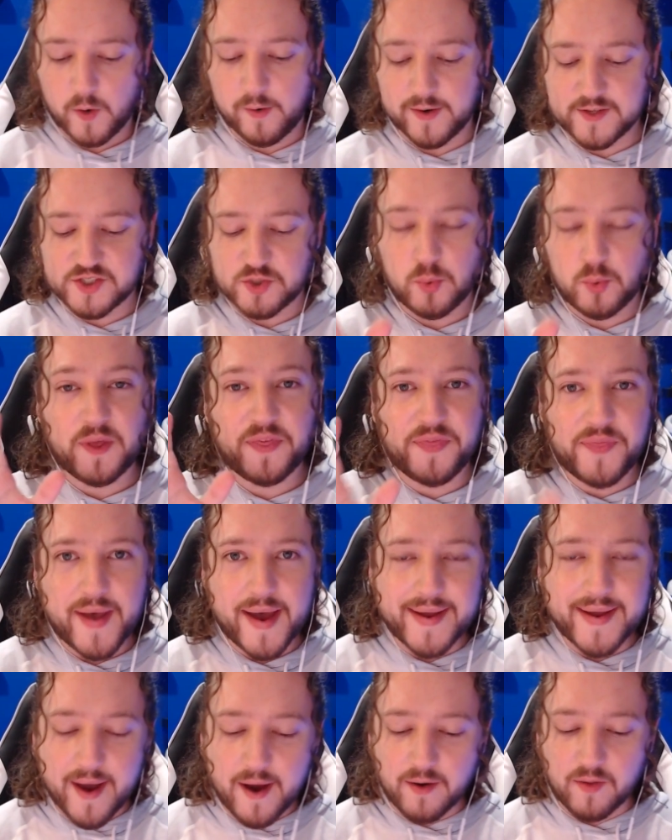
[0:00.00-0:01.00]
All right, so with
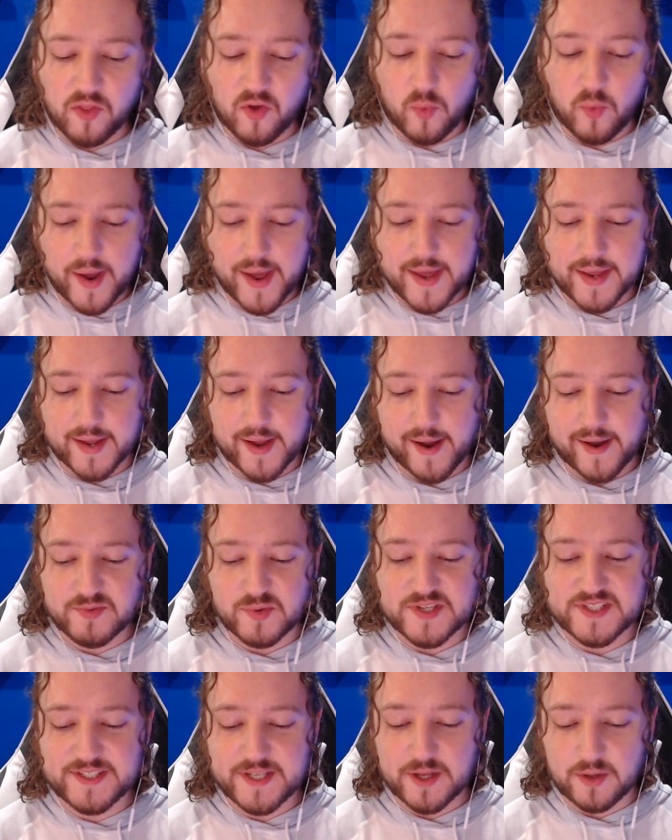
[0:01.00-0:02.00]
that out of the way, guys,
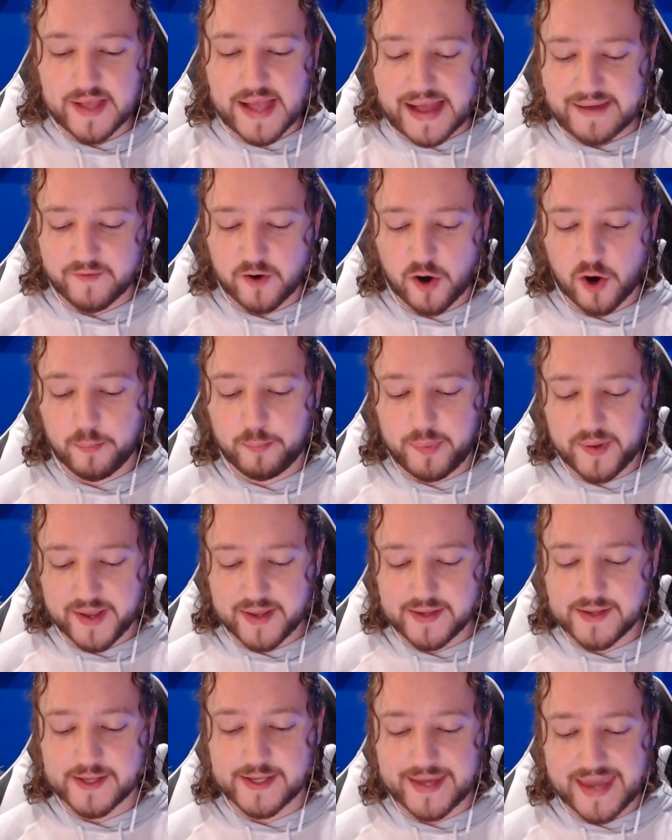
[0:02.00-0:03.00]
we still have our
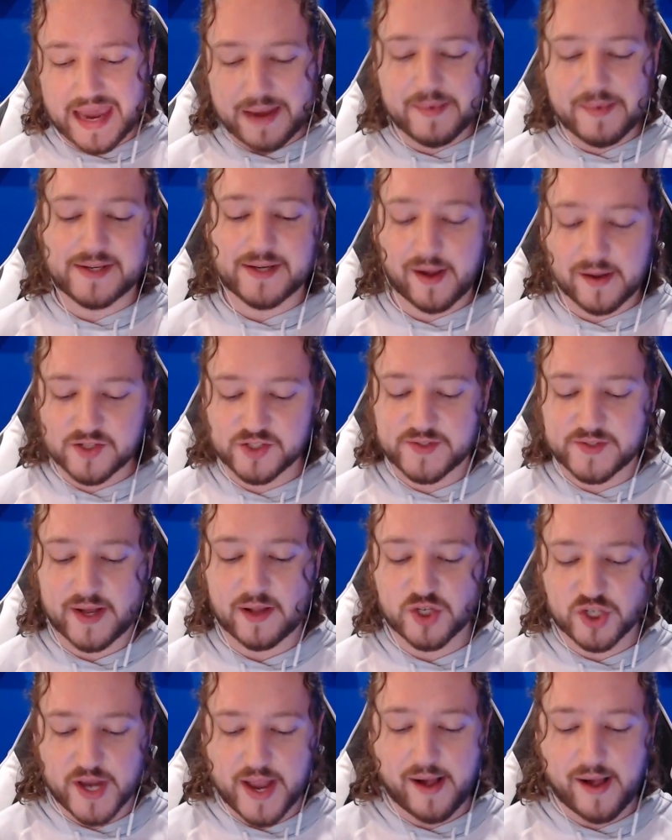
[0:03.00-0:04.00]
big game
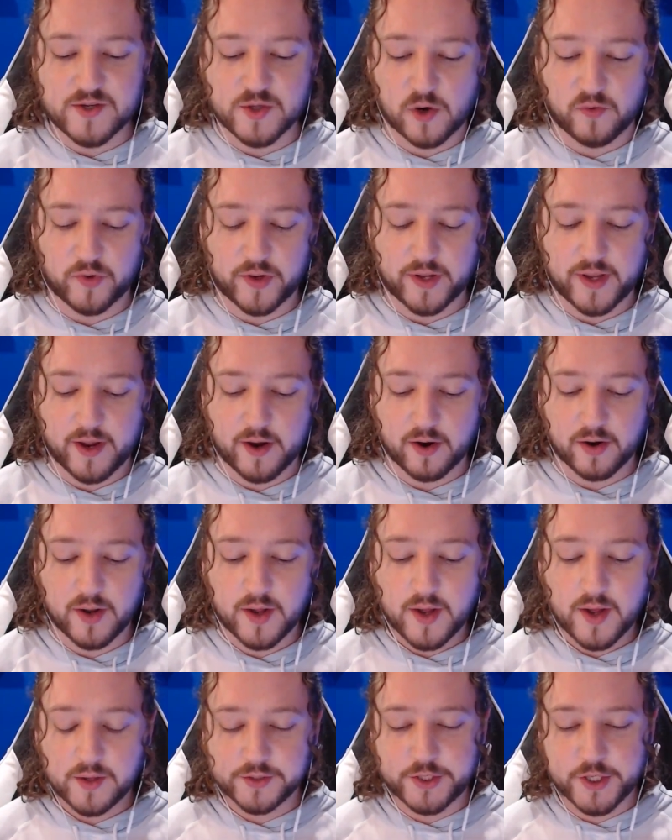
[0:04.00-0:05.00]
touchdown challenge over here
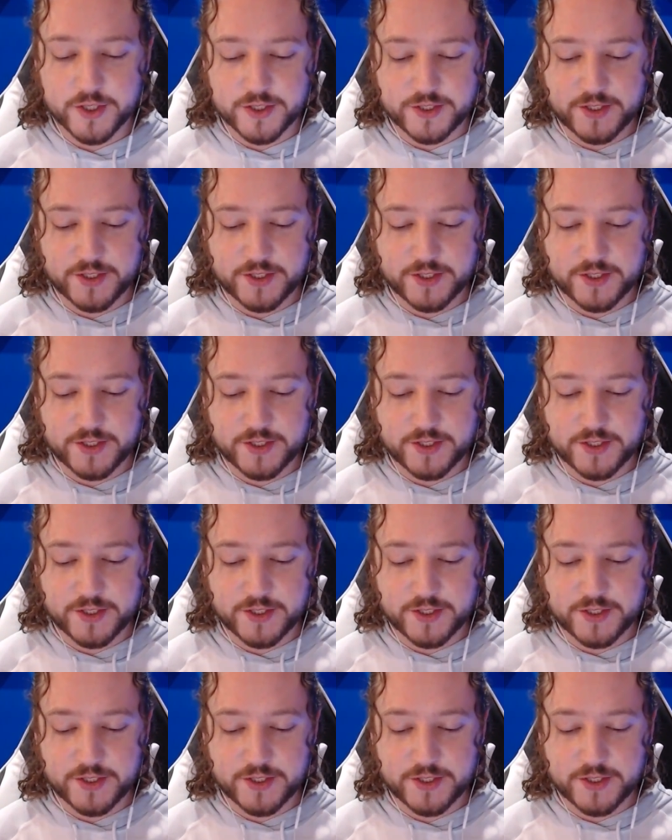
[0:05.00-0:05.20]
to